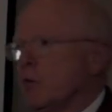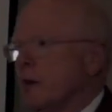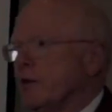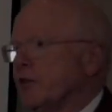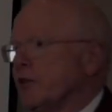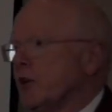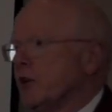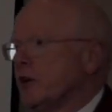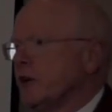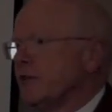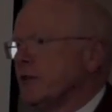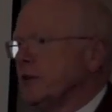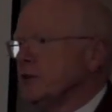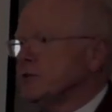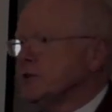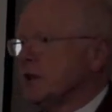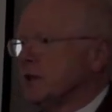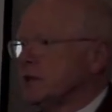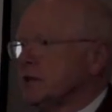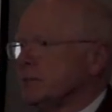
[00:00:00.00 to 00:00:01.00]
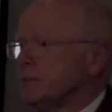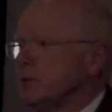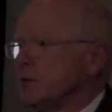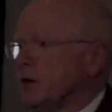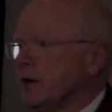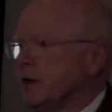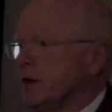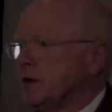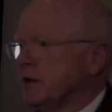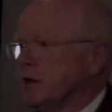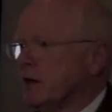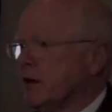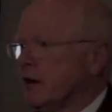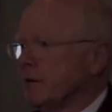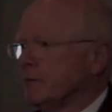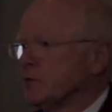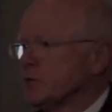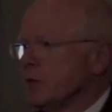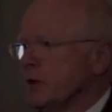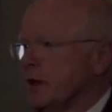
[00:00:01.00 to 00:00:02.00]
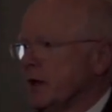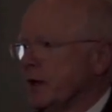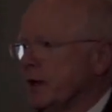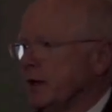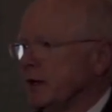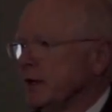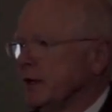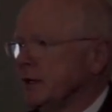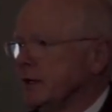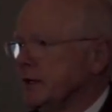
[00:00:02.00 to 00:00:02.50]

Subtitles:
1/3 of those get deployed into harm's way.